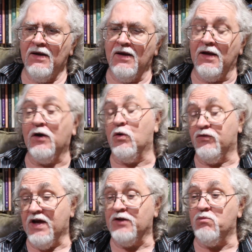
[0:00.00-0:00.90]
And of
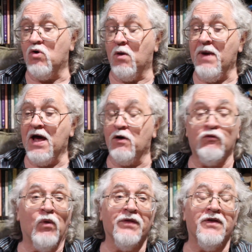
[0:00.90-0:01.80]
course, that's more a matter
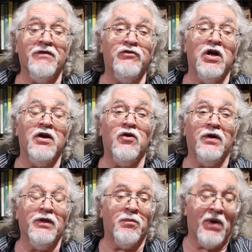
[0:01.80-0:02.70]
of what they've done
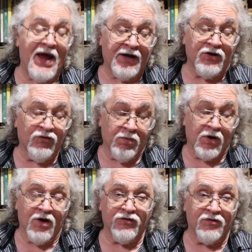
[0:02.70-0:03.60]
during the practice
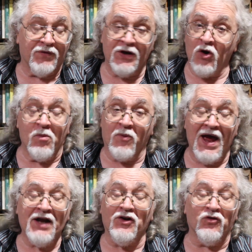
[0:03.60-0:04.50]
because if they don't
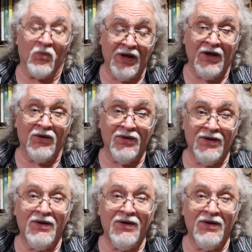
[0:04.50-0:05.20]
practice well,